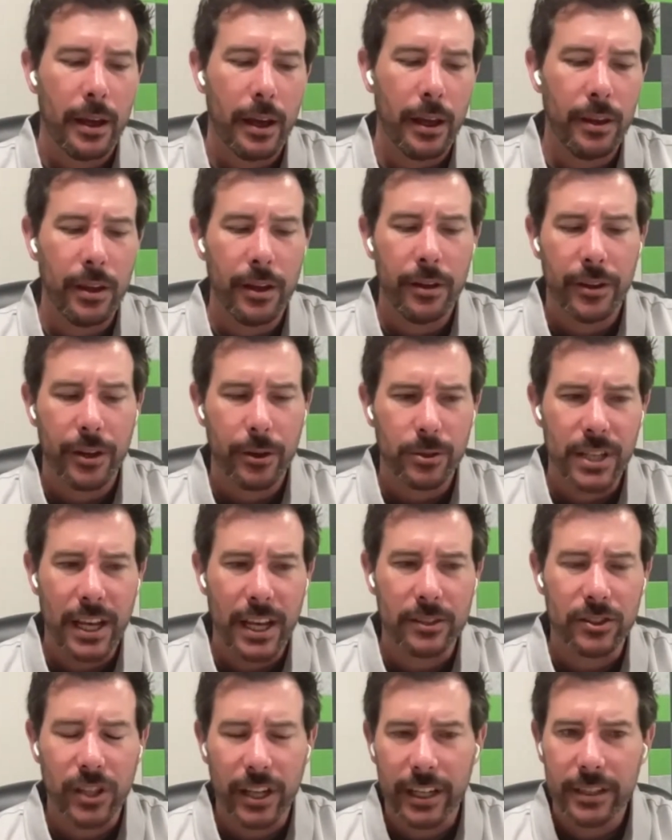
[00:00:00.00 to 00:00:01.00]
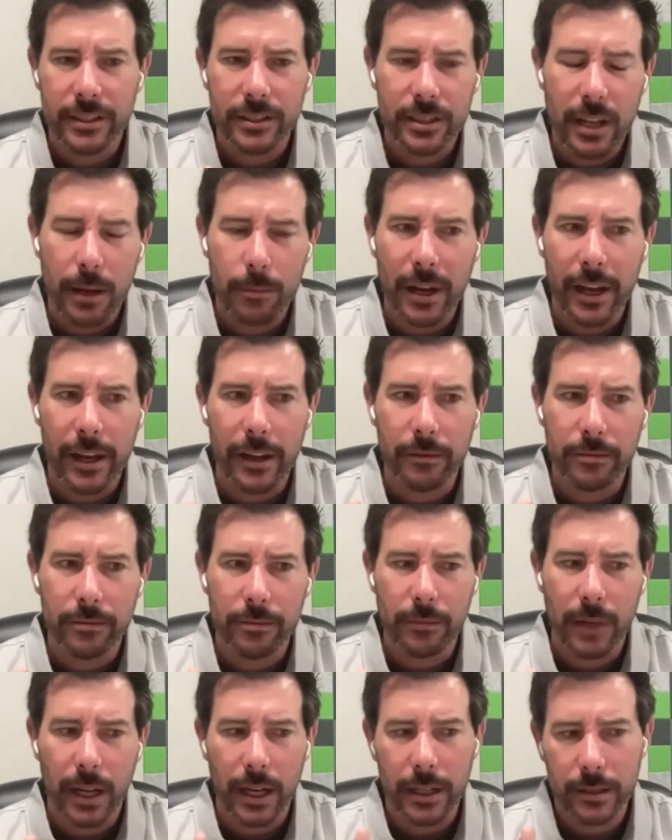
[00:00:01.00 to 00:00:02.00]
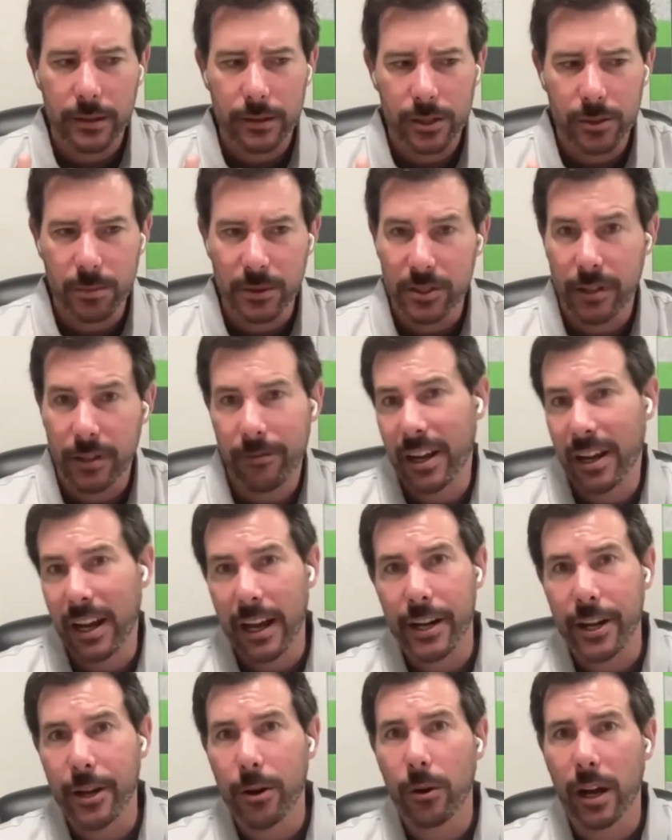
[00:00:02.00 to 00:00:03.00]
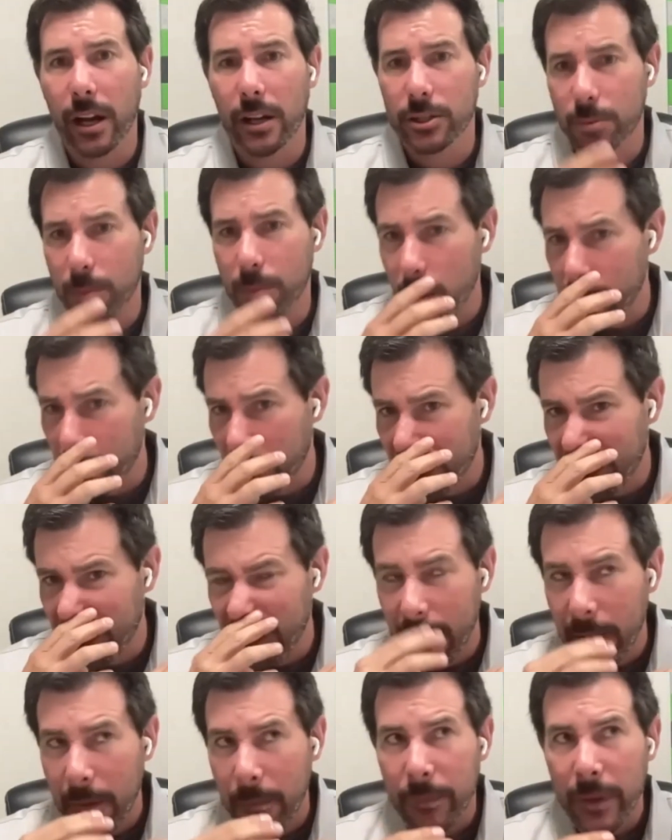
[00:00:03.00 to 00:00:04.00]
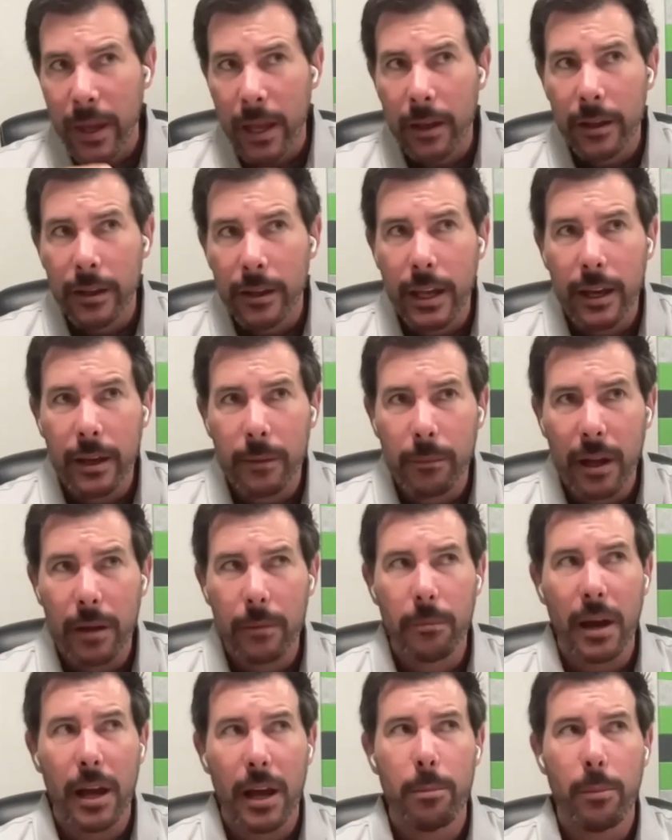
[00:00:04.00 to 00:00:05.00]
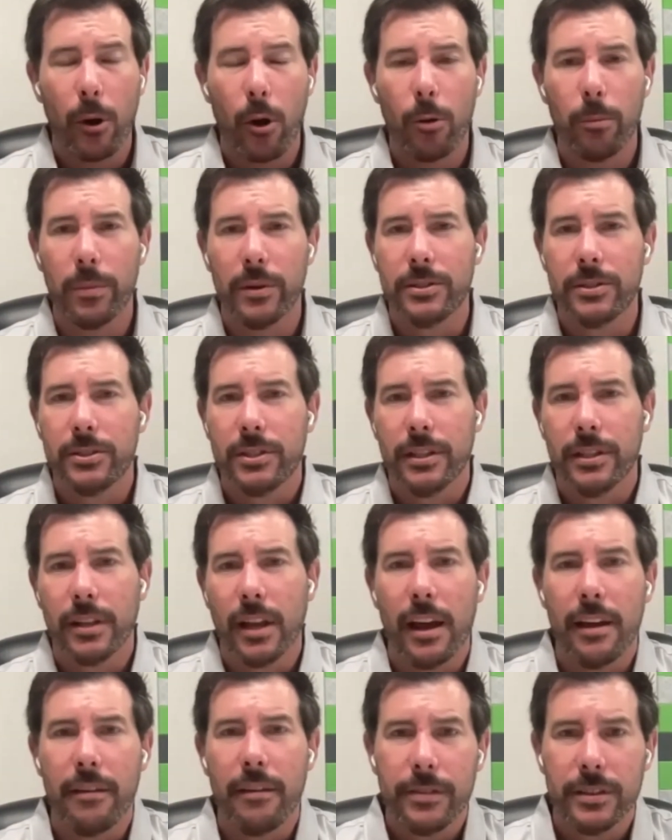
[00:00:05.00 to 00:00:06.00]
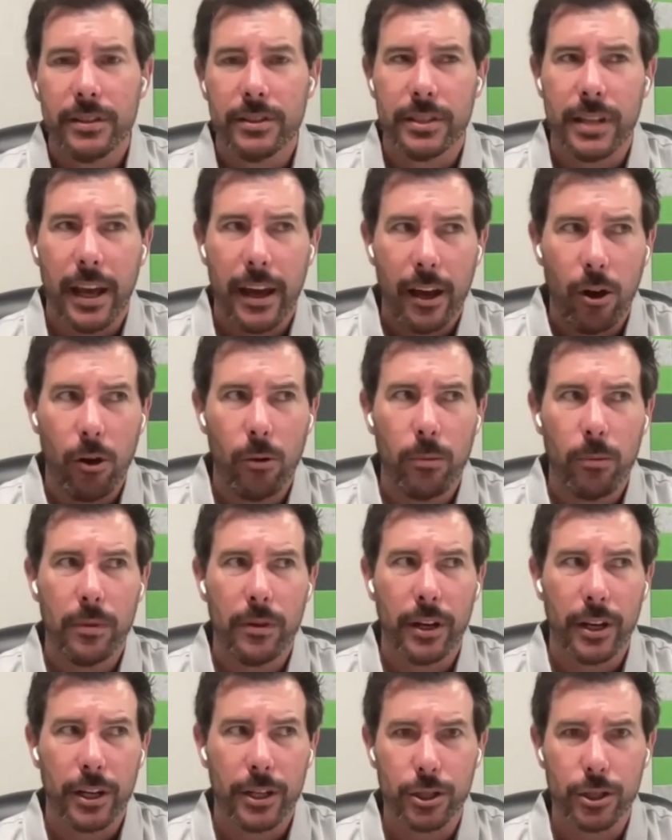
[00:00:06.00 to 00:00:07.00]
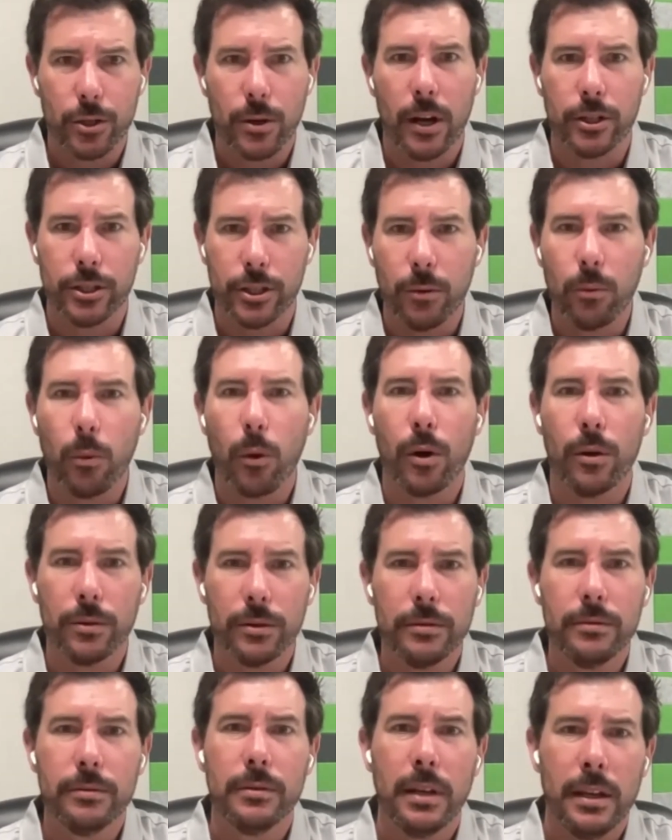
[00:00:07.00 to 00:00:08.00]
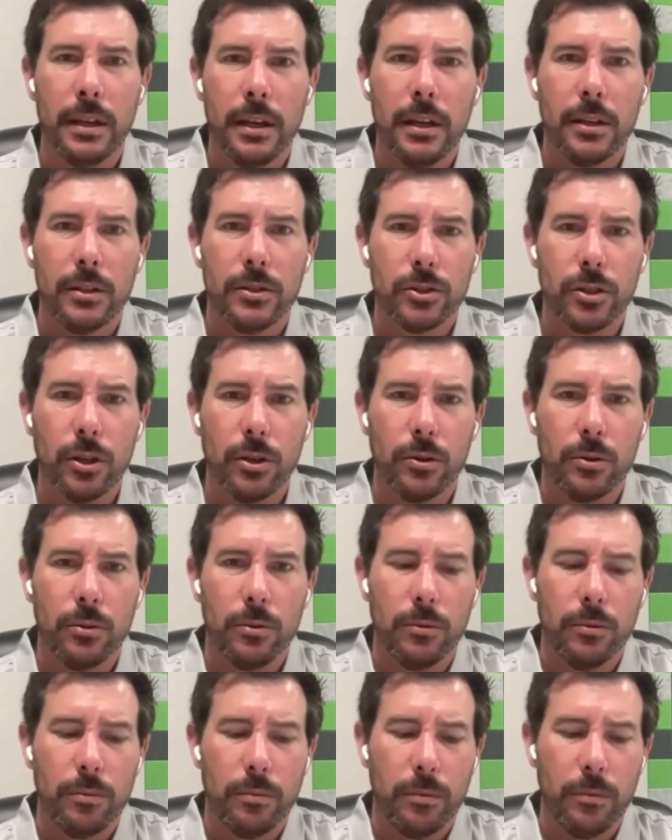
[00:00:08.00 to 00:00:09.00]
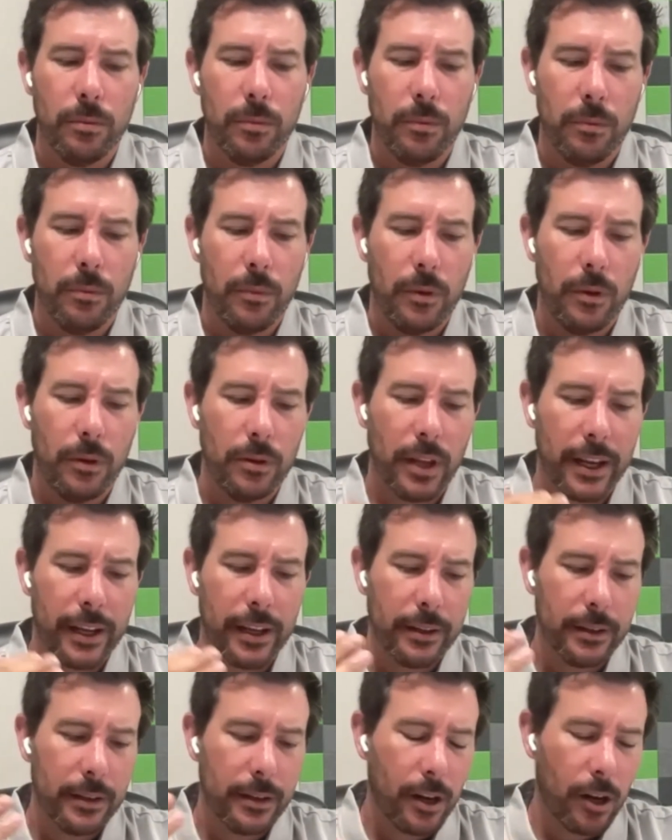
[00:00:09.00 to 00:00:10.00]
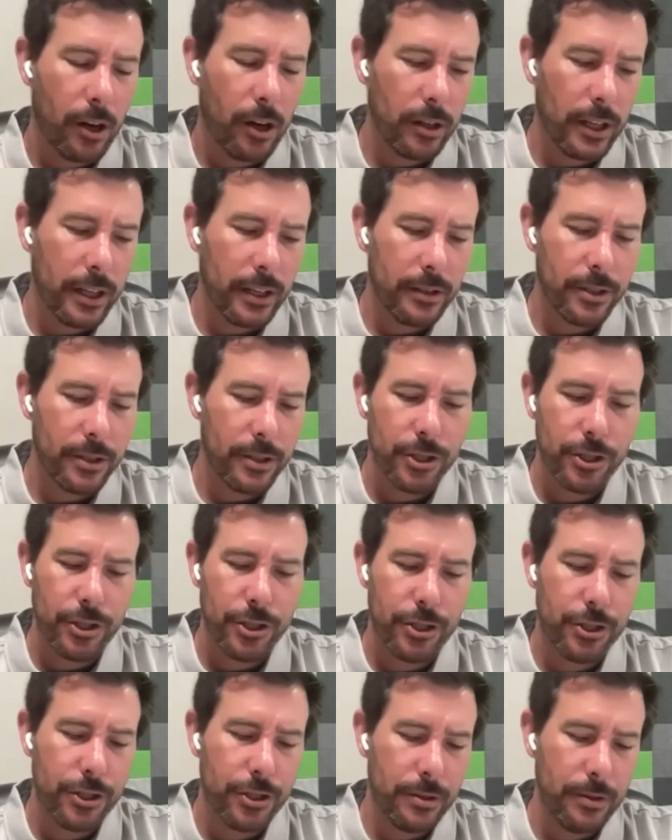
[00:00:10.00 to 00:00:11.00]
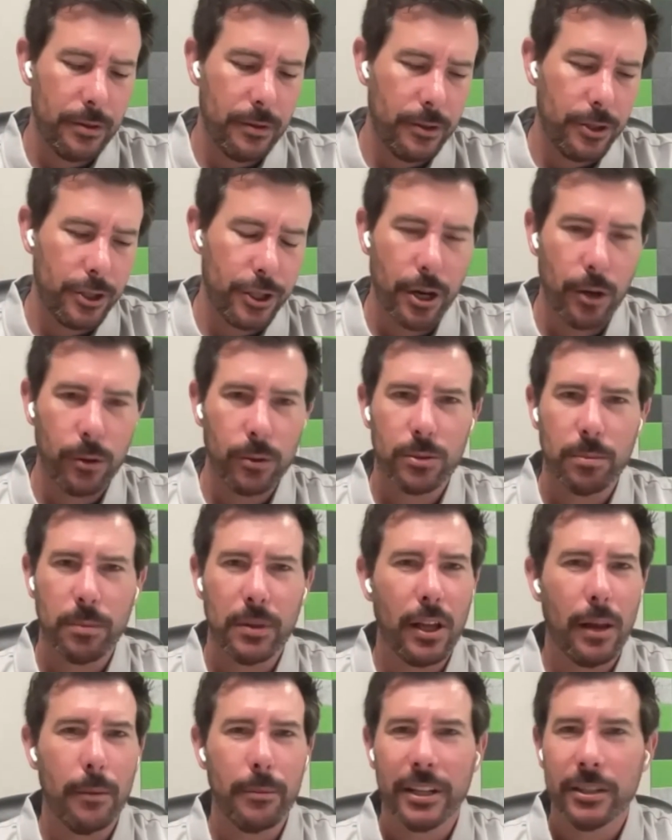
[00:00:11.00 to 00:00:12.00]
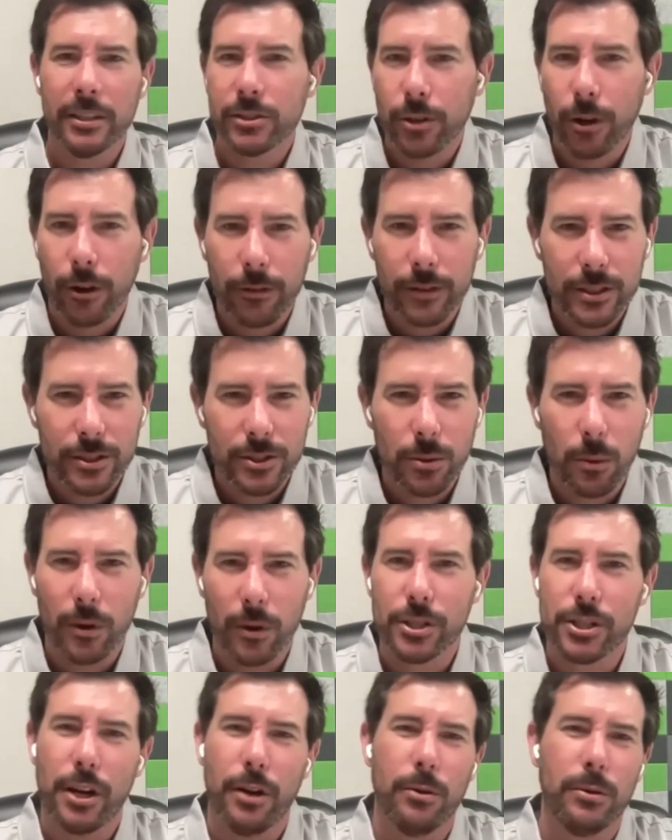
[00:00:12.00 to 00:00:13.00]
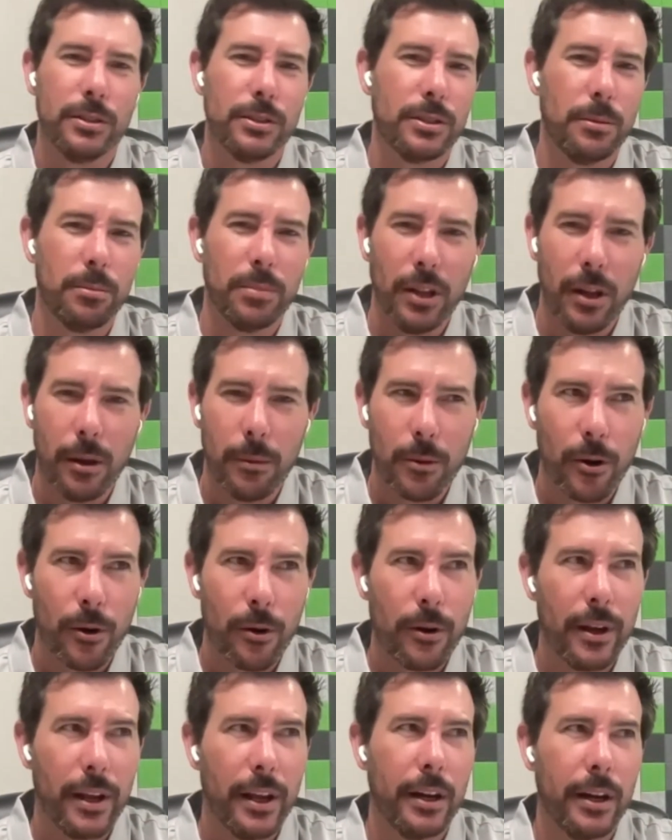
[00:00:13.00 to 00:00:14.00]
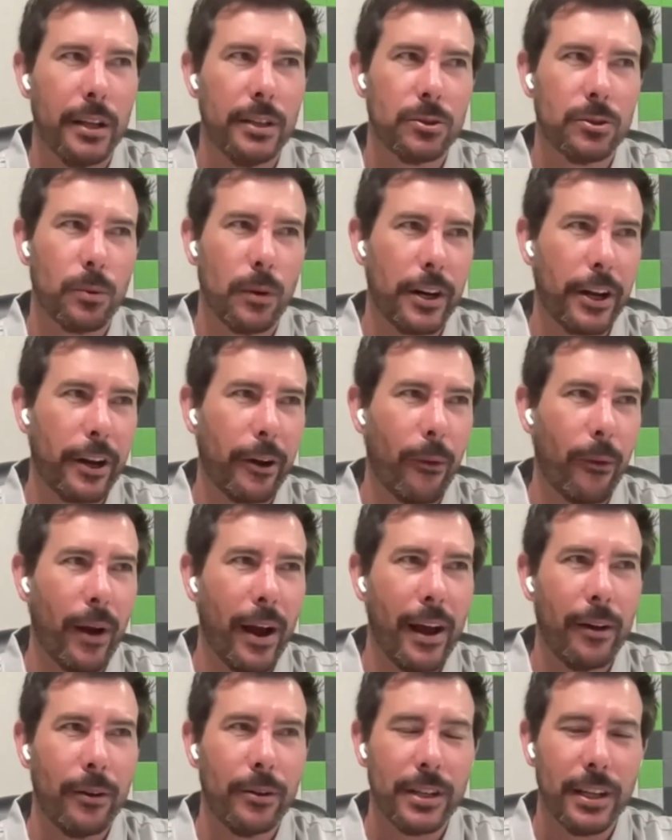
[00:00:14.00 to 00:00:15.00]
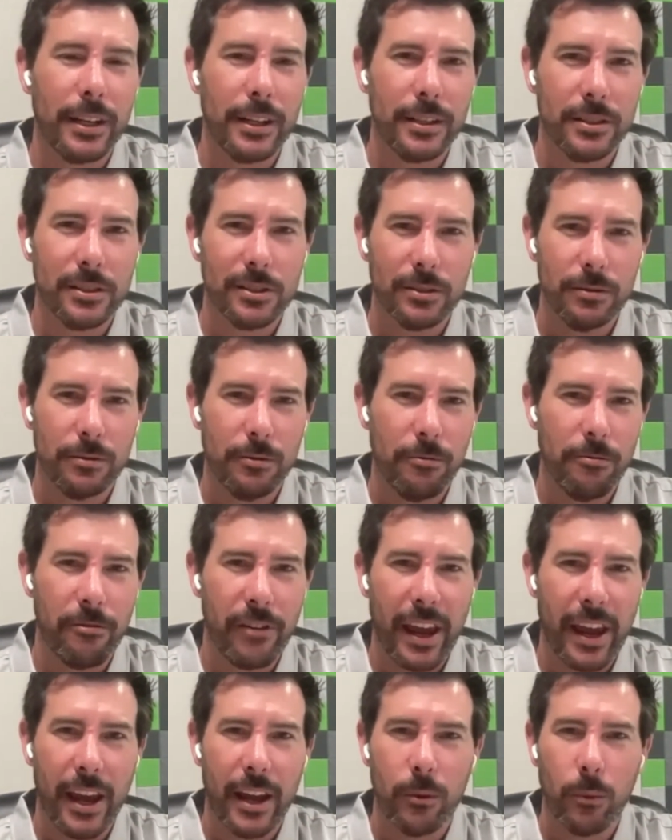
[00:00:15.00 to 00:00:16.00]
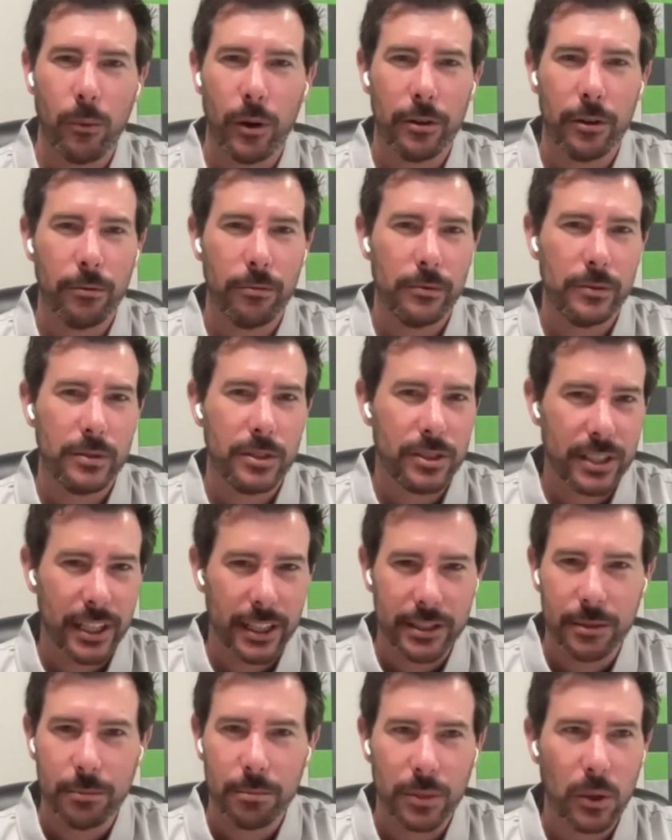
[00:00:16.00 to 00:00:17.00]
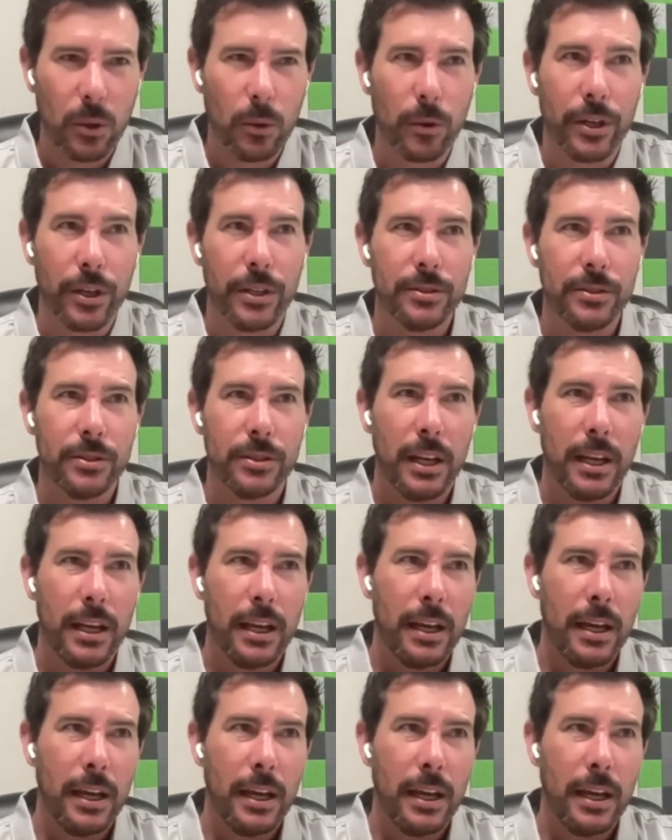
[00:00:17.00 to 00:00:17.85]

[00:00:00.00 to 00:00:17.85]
and that they're testing it. It's not my, my specific ideal customer, but yeah, my, my purpose in life is to help the construction world. So like call it Joe's Plumbing Service, where Joe is the plumber and he's running around in his van with six employees.